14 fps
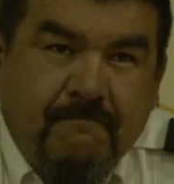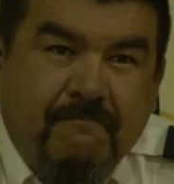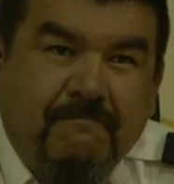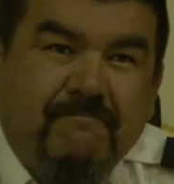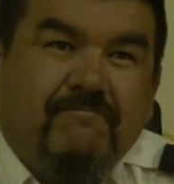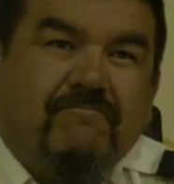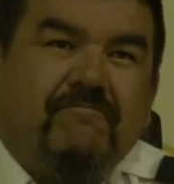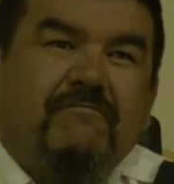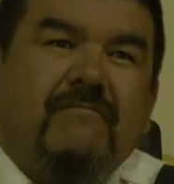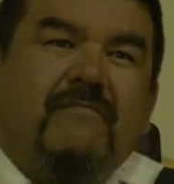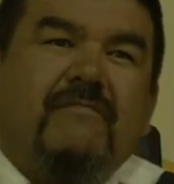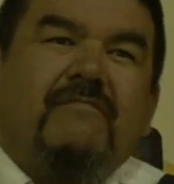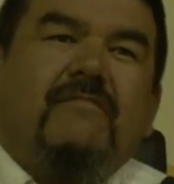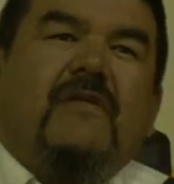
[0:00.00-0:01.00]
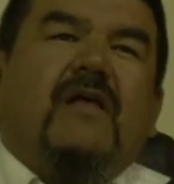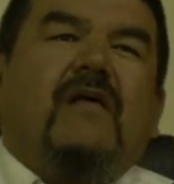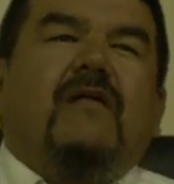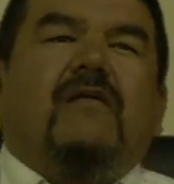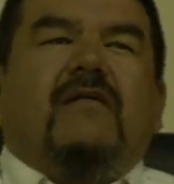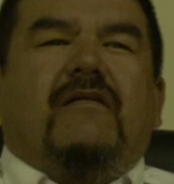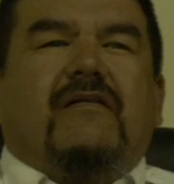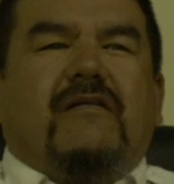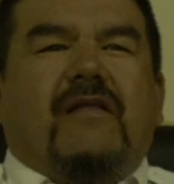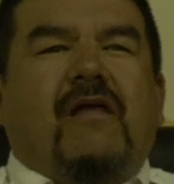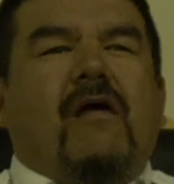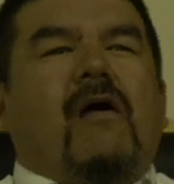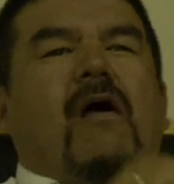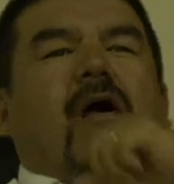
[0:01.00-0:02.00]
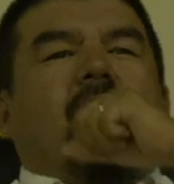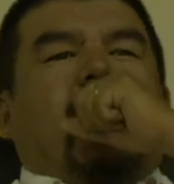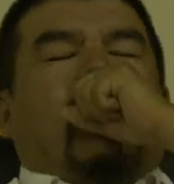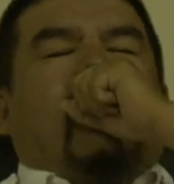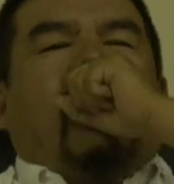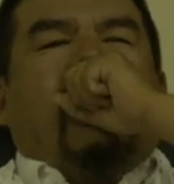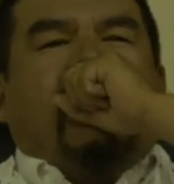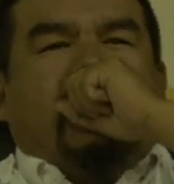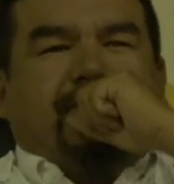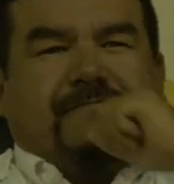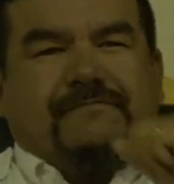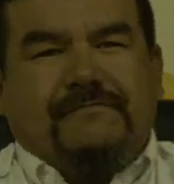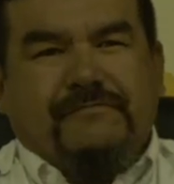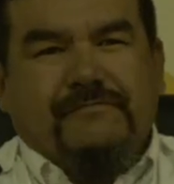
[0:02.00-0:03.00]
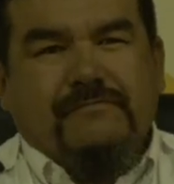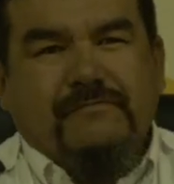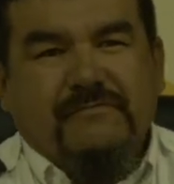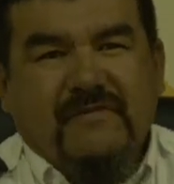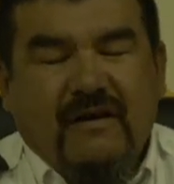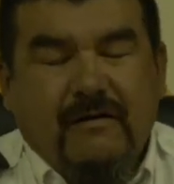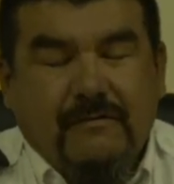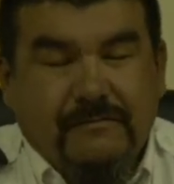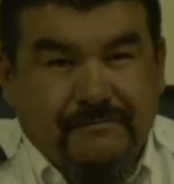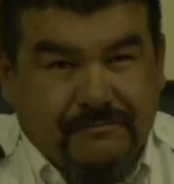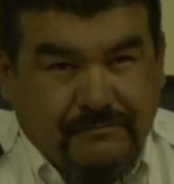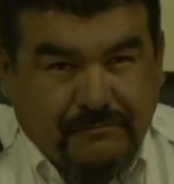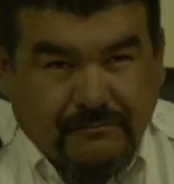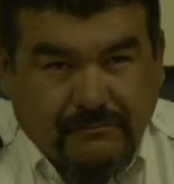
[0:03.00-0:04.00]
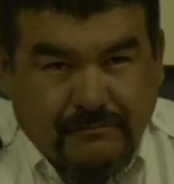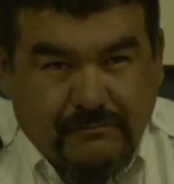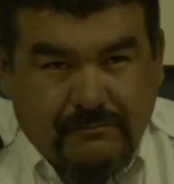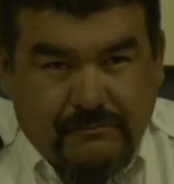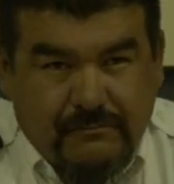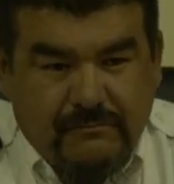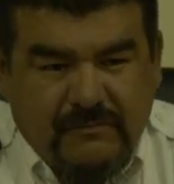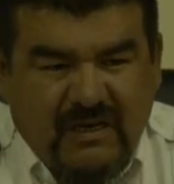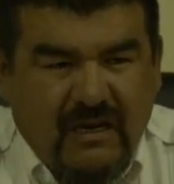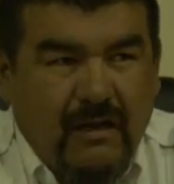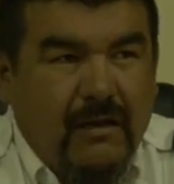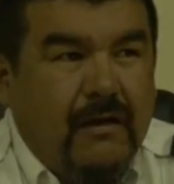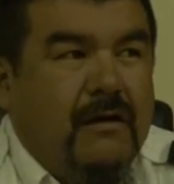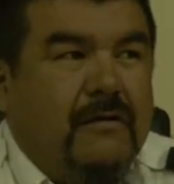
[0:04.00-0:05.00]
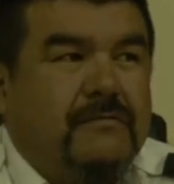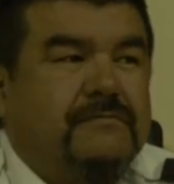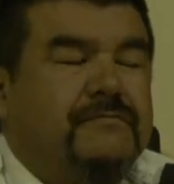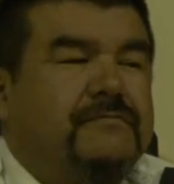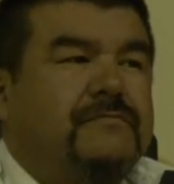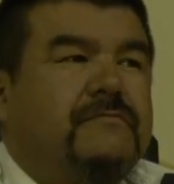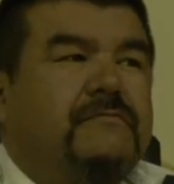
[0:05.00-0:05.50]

and like zero pull-ups, you fail and can't move on to the interview, or is it